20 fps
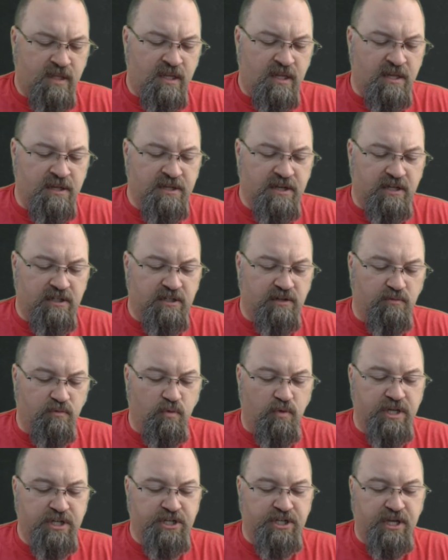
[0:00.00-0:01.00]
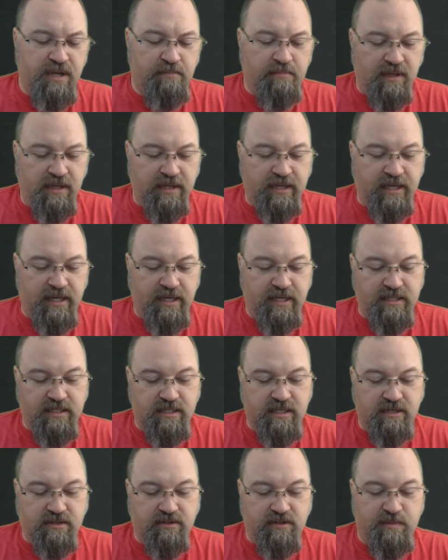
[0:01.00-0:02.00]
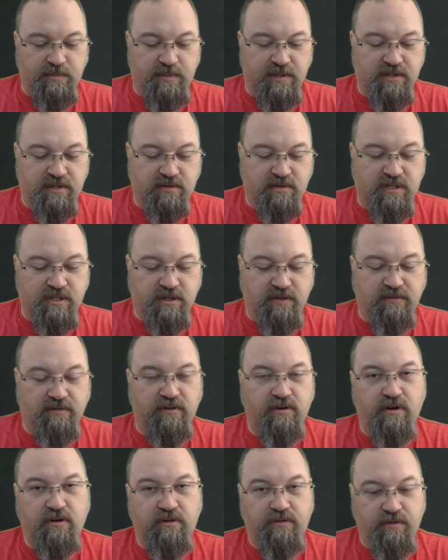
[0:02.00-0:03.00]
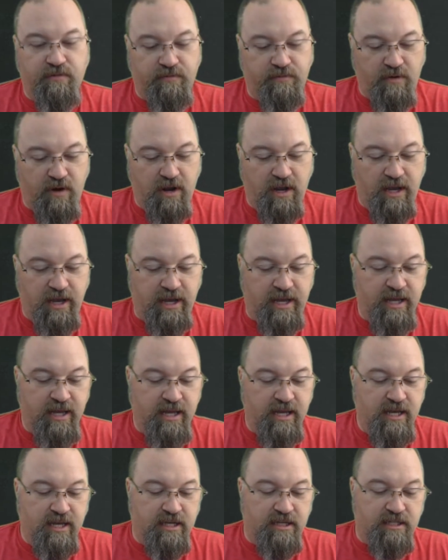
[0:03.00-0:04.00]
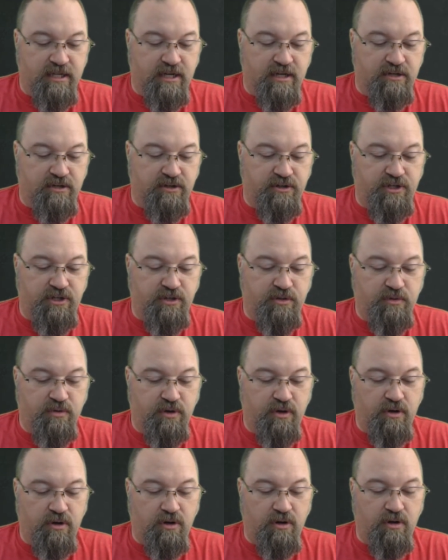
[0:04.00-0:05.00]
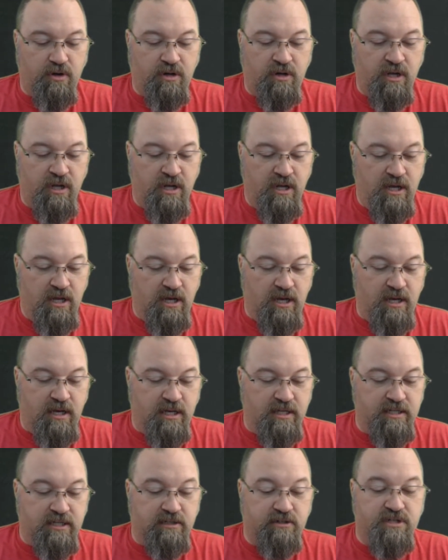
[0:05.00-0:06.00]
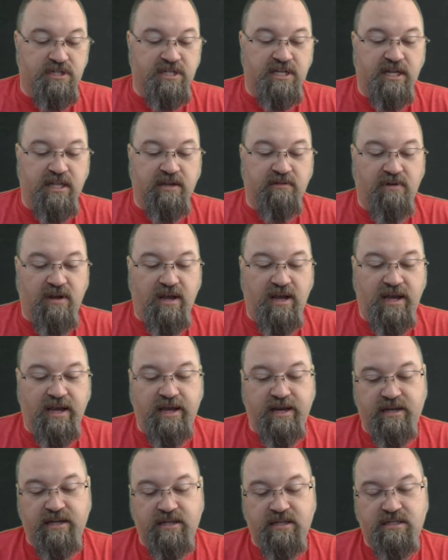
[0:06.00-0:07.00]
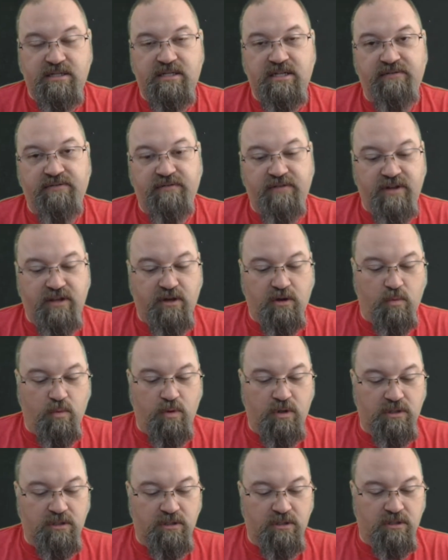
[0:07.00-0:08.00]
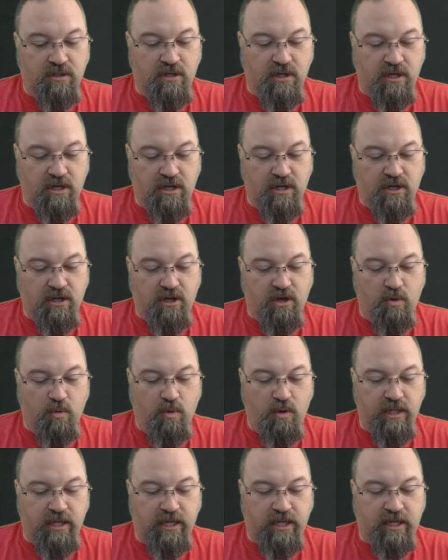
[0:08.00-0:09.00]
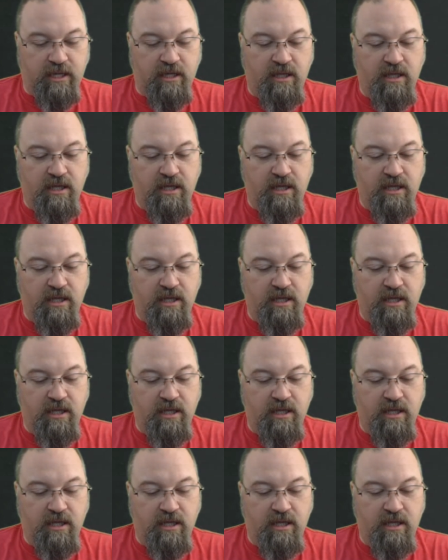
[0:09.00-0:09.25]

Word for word: Doctor Roy J. Plunkett, Doctor Spencer Silver and Arthur Fry, Doctor Hugh Herr, uh, Doctor Sally Ride, Stephanie Kowal uh, Kowalik,